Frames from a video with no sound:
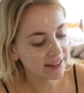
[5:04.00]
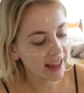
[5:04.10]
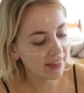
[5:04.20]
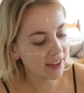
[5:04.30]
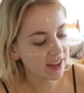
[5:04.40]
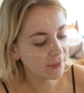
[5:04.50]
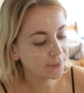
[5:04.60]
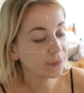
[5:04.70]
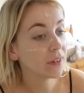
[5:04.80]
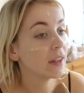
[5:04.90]
together
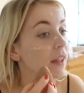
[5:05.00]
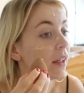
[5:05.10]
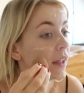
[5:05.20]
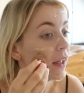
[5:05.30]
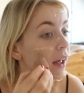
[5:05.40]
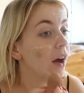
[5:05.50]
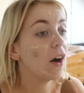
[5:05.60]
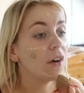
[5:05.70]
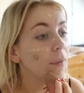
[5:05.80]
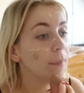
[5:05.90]

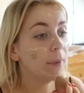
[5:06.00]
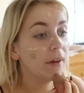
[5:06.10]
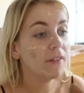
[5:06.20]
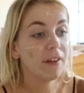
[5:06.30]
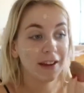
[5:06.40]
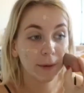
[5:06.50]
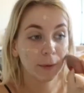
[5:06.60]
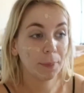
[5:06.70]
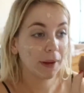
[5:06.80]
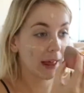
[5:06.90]
are a perfect
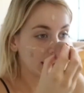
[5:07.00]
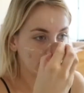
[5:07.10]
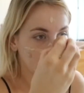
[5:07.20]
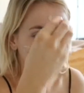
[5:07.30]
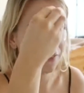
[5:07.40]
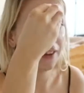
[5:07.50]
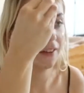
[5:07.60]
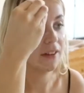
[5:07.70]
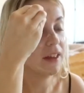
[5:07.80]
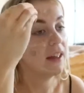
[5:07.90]
blend, I
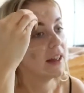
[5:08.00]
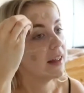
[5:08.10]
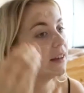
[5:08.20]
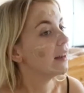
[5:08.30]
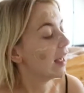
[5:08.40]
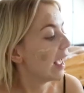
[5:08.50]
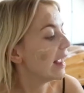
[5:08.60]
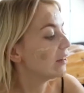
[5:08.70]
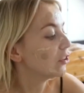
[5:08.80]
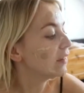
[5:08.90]
feel.
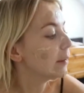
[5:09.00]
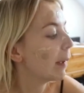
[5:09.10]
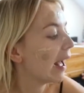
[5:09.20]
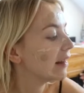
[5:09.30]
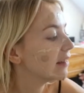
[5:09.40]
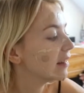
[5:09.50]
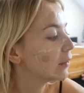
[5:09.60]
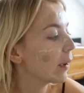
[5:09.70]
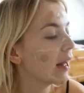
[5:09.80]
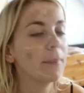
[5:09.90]
It just depends
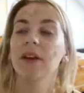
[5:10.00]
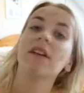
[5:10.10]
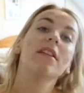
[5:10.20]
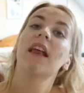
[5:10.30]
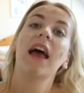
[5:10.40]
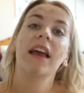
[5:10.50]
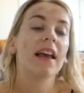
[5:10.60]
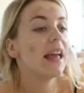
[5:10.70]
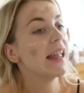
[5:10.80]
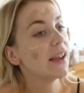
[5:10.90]
as well, because
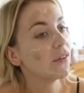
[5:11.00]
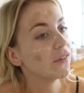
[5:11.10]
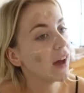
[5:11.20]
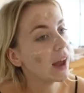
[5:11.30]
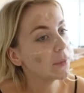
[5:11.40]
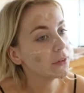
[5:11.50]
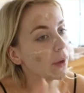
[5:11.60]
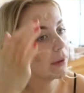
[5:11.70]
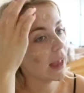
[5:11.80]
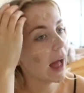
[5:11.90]
like if I was
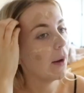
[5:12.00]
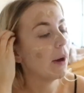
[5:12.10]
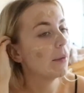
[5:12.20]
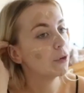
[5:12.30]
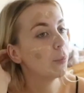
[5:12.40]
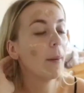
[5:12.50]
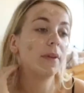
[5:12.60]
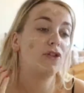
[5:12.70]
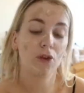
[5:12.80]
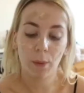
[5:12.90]
going out, I would
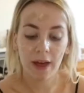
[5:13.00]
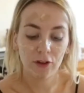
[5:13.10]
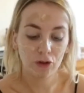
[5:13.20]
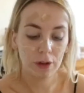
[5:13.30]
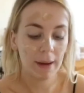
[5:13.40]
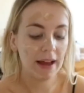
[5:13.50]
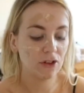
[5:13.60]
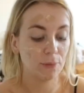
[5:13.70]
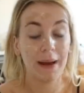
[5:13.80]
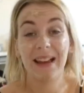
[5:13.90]
probably just wear the True
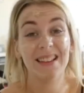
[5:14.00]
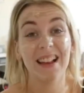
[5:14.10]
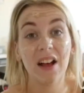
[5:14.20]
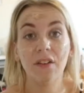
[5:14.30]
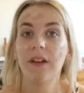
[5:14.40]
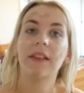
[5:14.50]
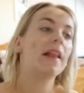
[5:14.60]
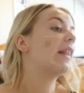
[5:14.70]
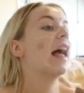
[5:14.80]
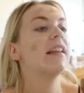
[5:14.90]
Match by itself and
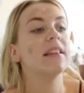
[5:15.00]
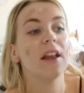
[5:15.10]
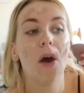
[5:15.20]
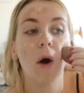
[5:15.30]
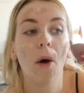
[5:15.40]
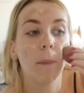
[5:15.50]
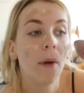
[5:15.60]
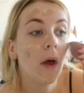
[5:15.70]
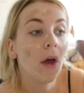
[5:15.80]
then lighten it up,